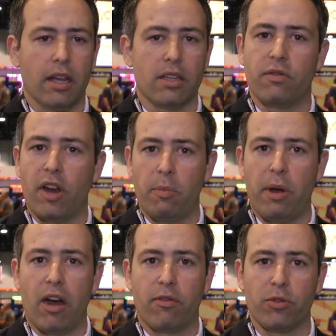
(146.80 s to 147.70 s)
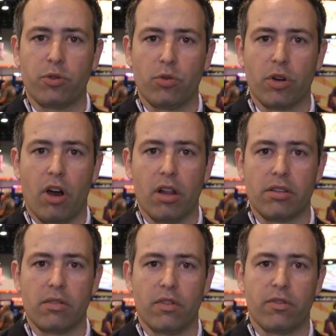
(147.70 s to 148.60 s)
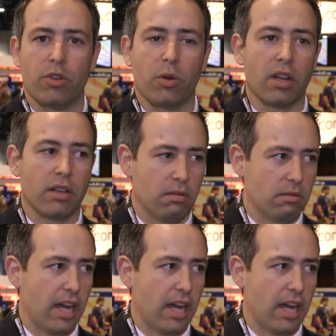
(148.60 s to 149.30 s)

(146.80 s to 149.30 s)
It's a very powerful tool regardless of if you're doing a